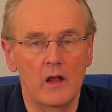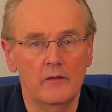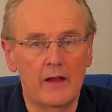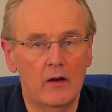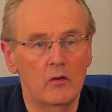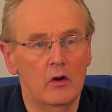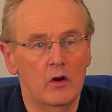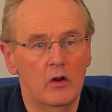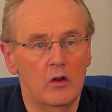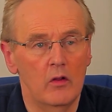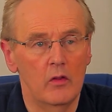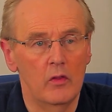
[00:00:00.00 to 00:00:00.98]
Now,
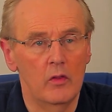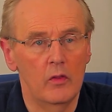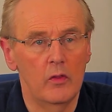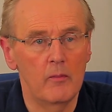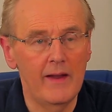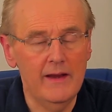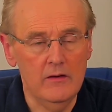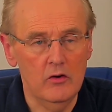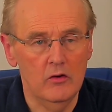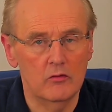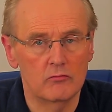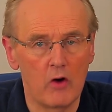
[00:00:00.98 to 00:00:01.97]
the
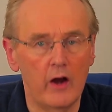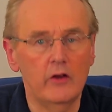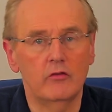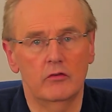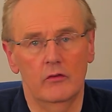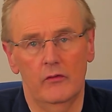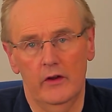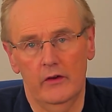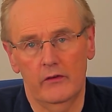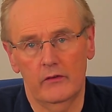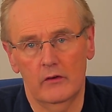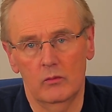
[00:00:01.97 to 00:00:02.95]
main writer of
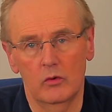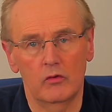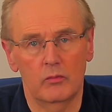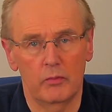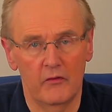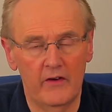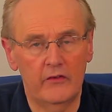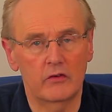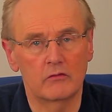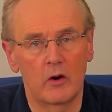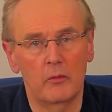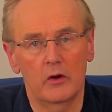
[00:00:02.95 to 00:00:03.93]
this was Professor
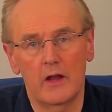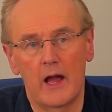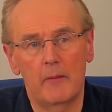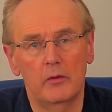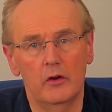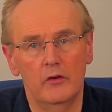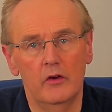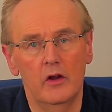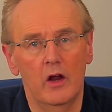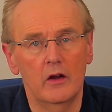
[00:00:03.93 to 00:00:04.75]
Robert Kaplan,